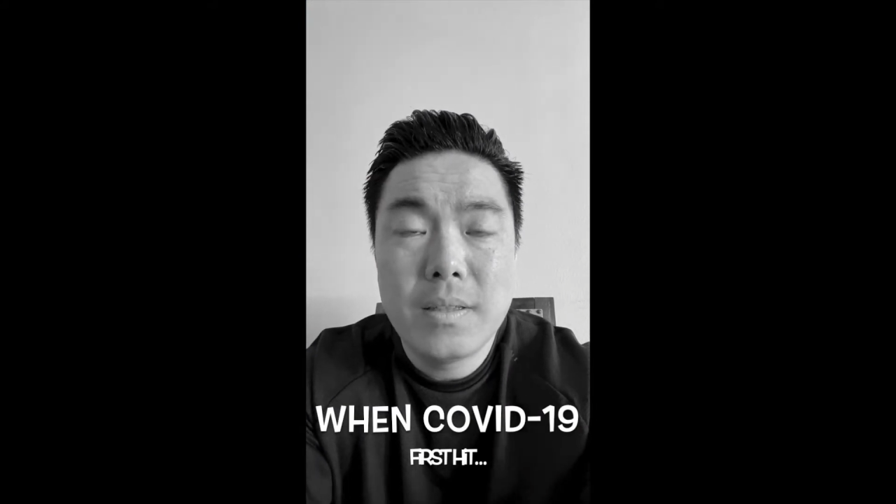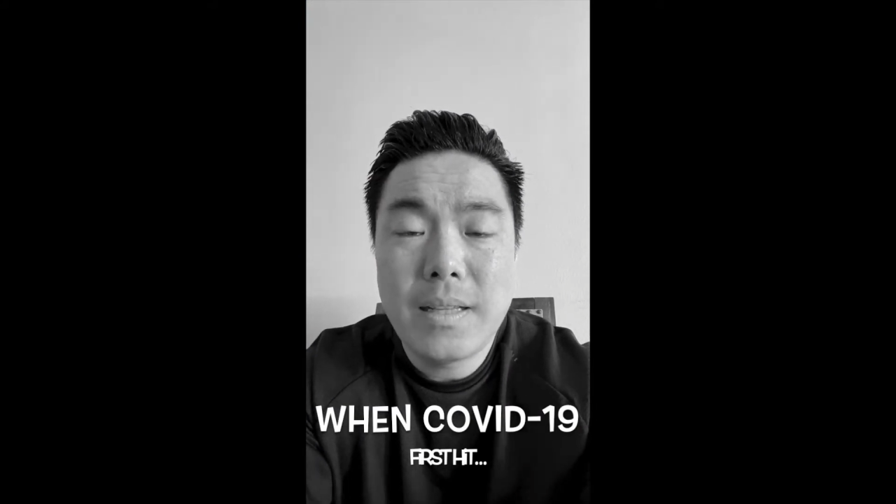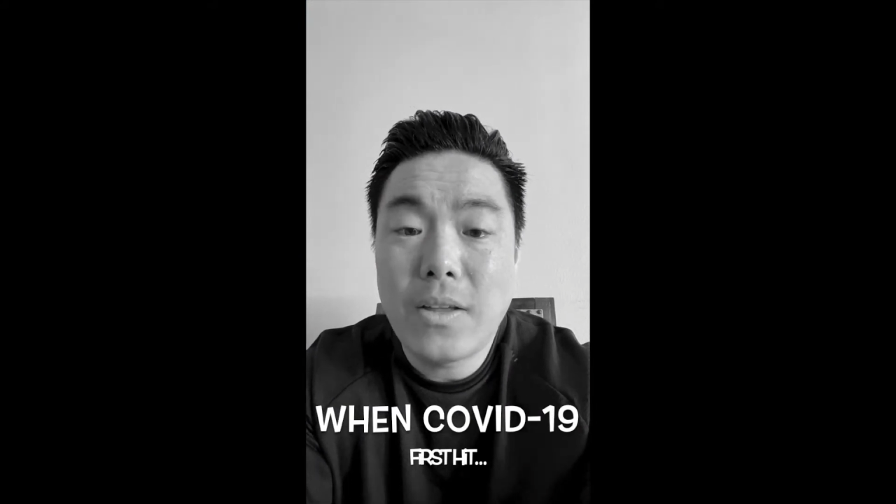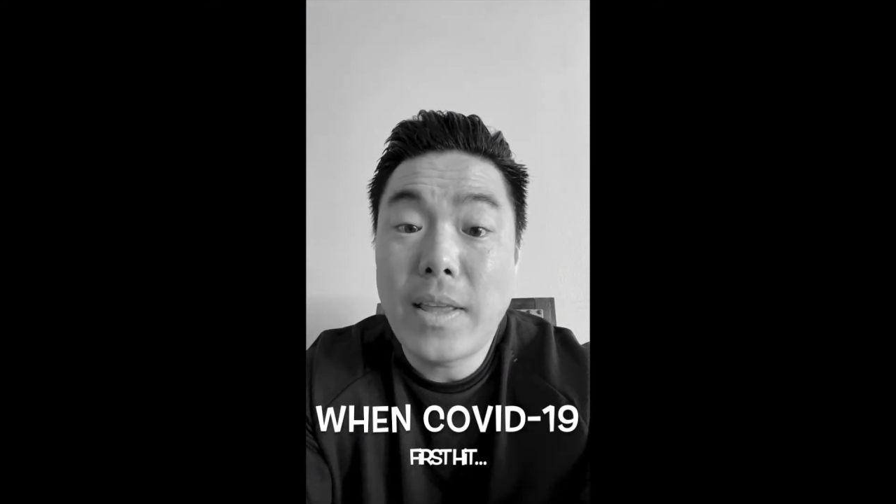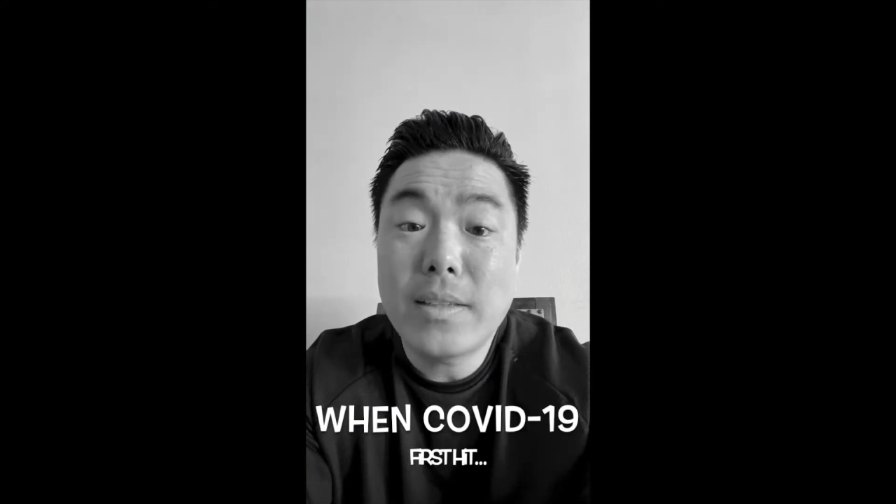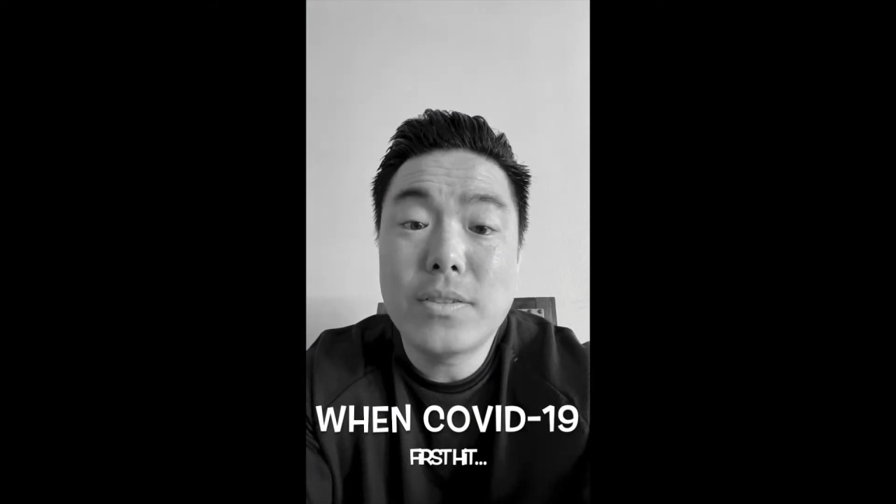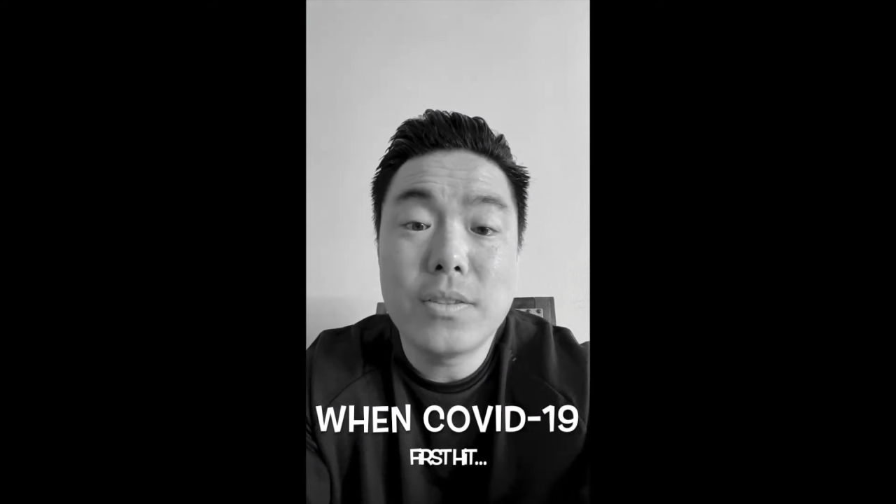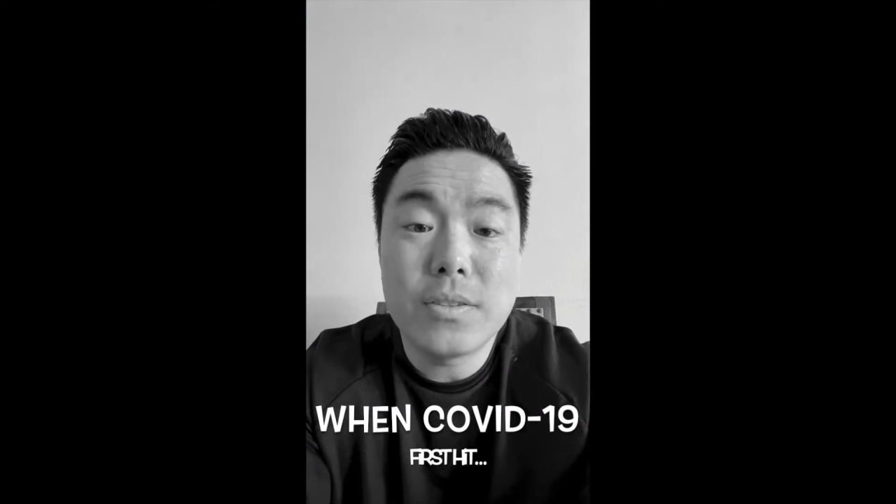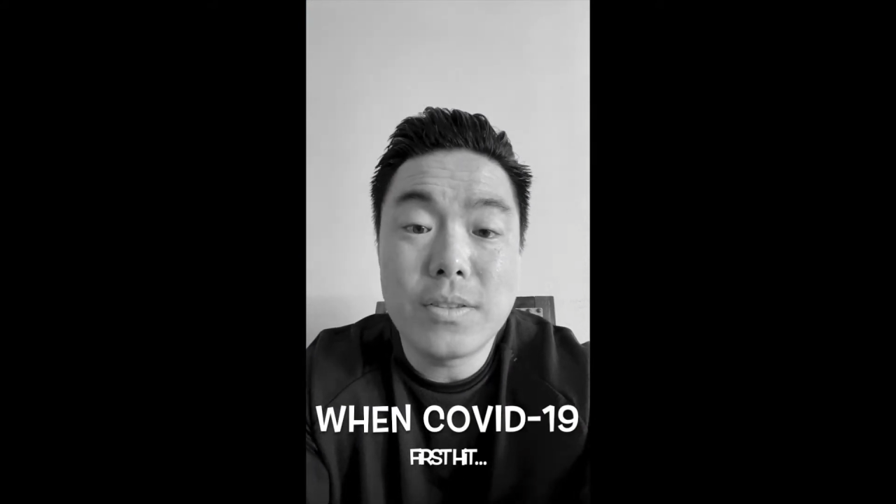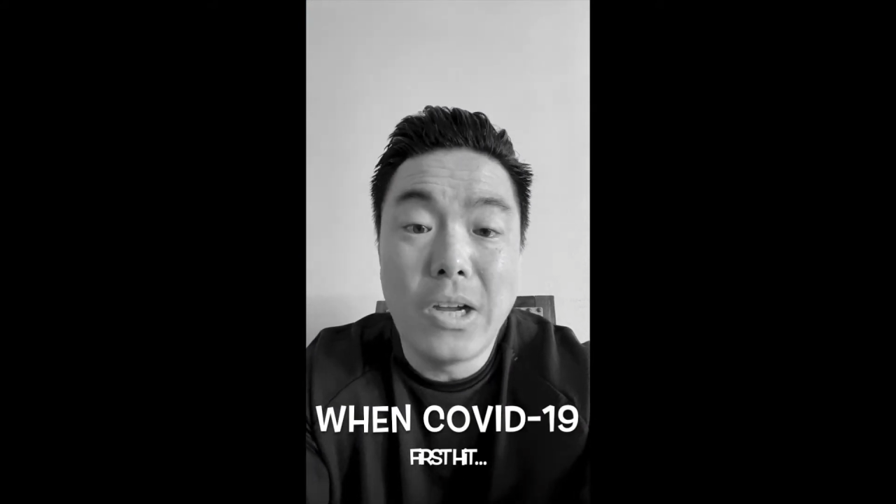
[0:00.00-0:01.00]
Now that's
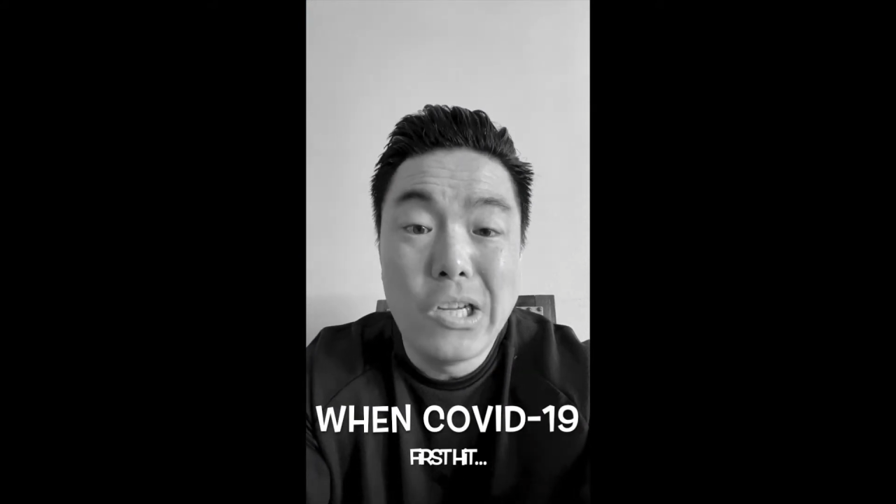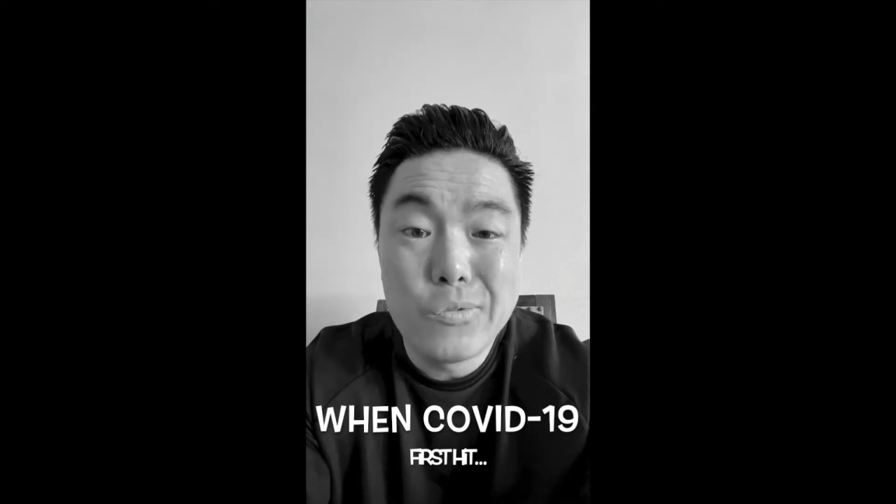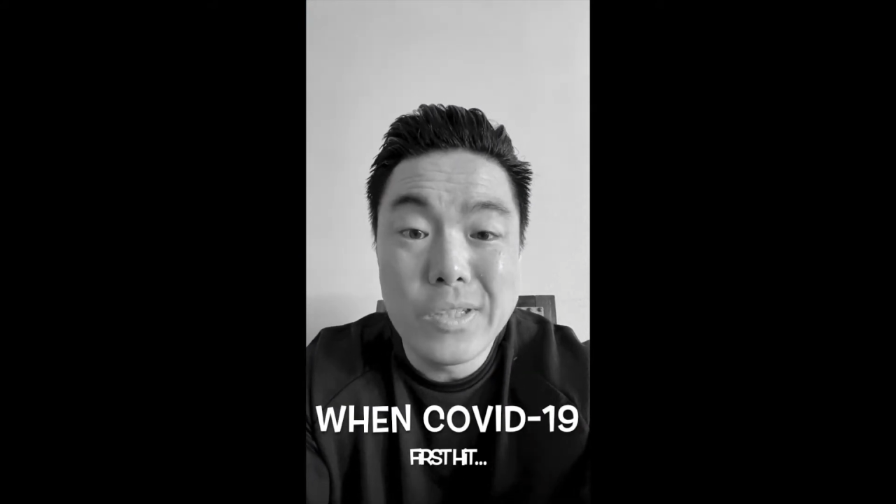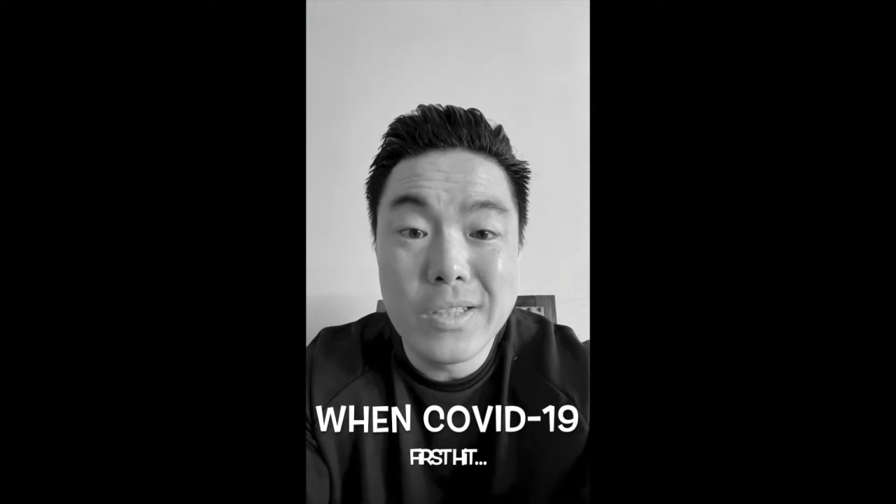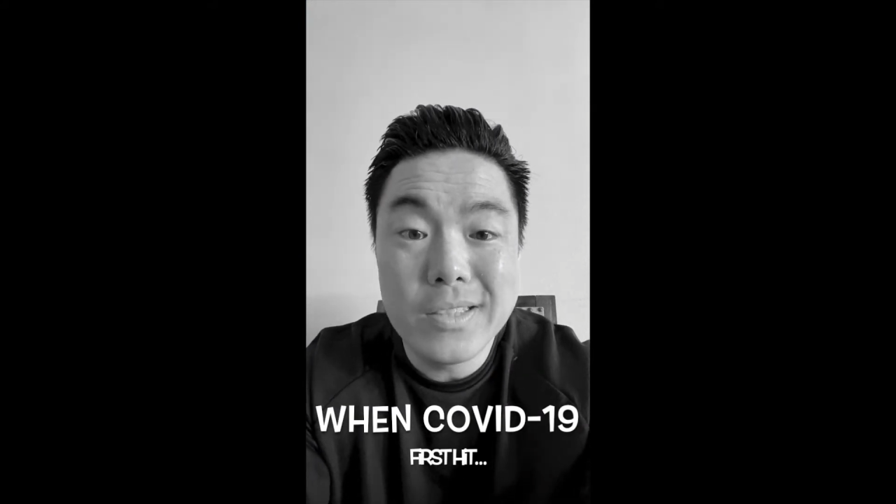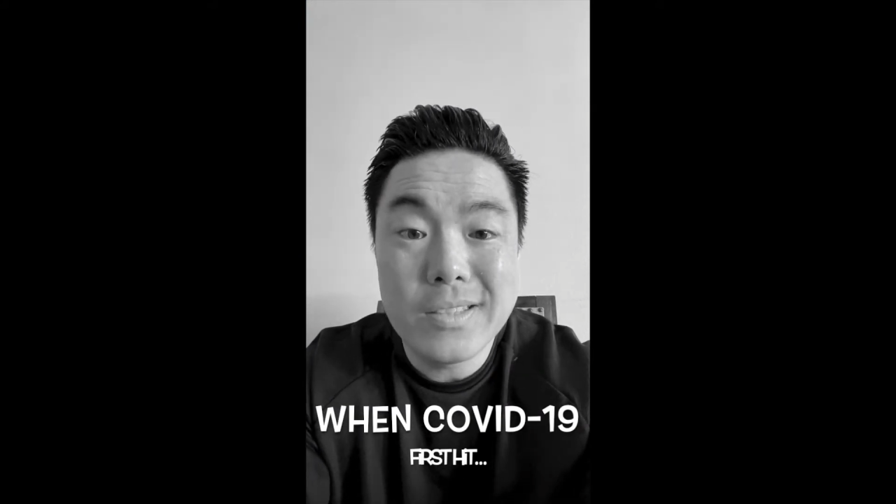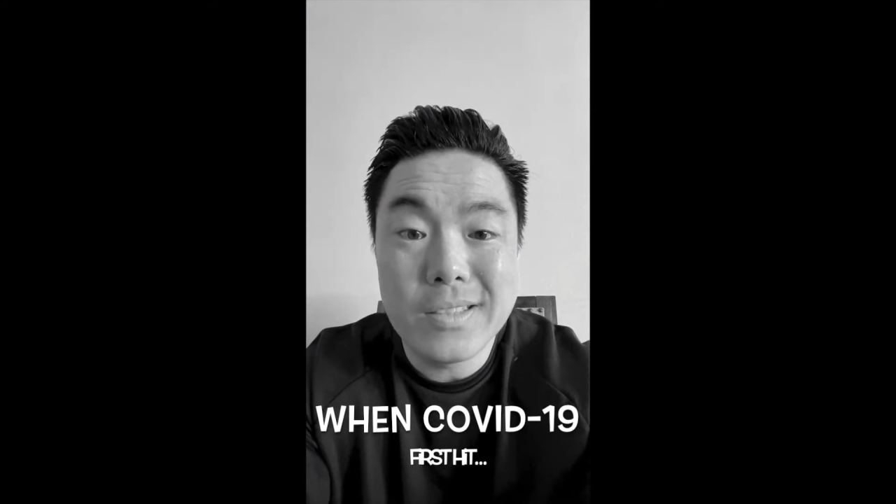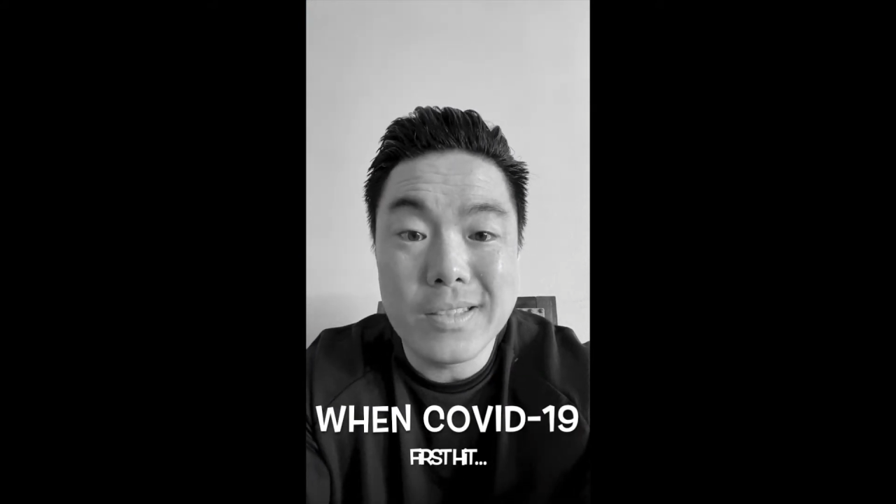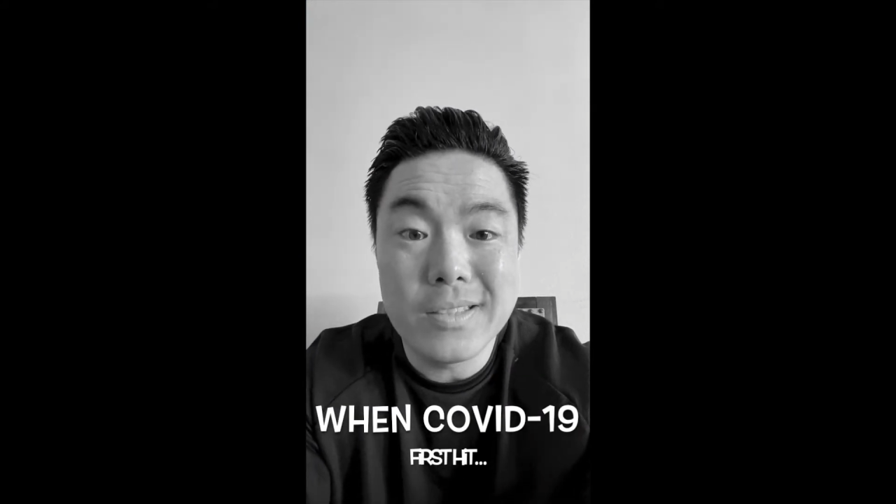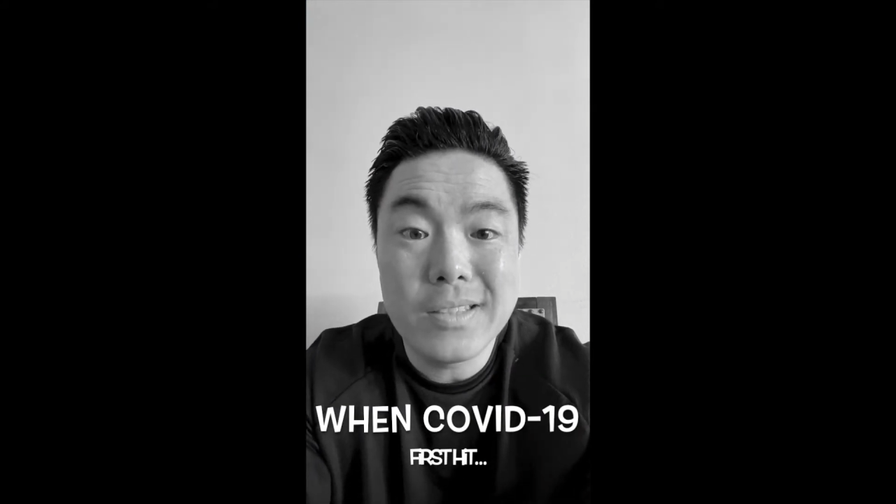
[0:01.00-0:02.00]
just
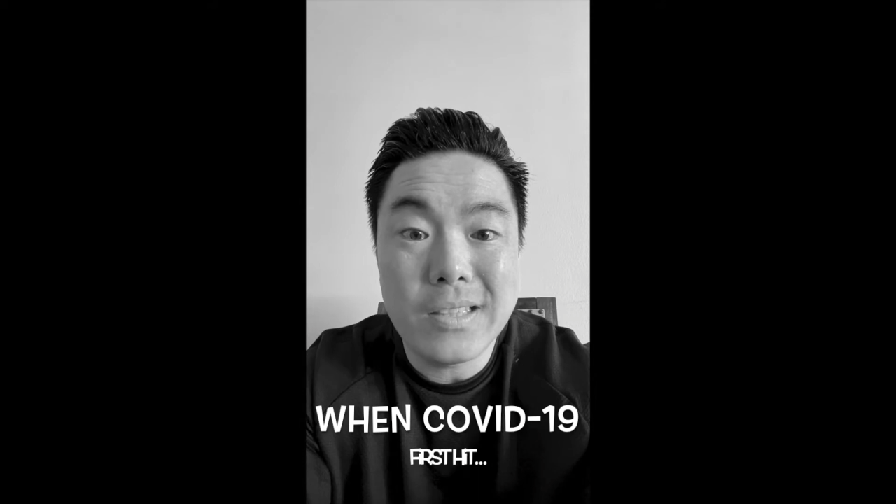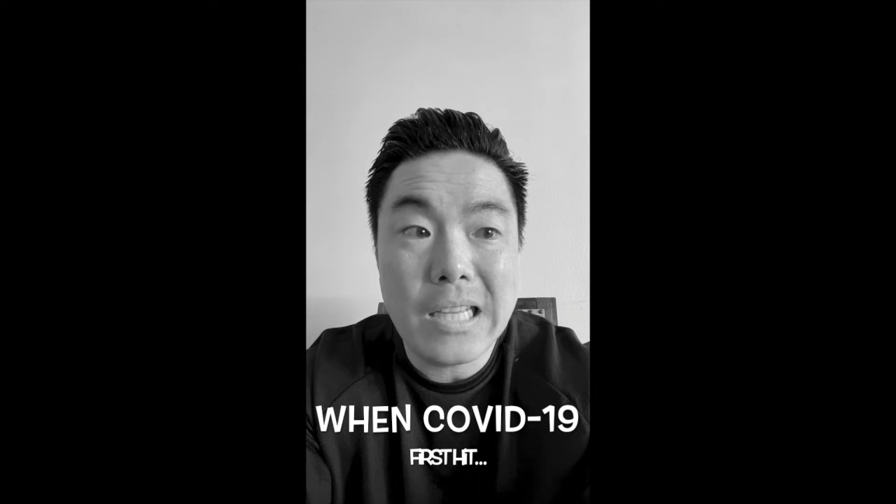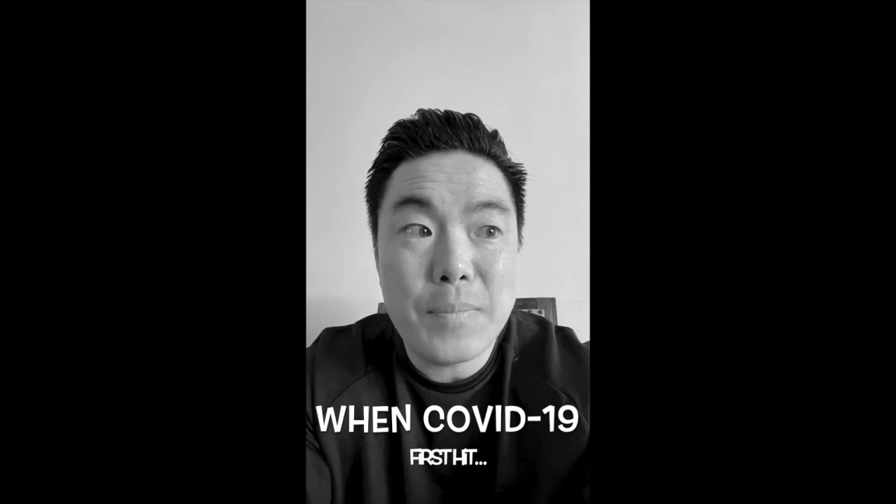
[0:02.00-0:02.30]
unrealistic and silly.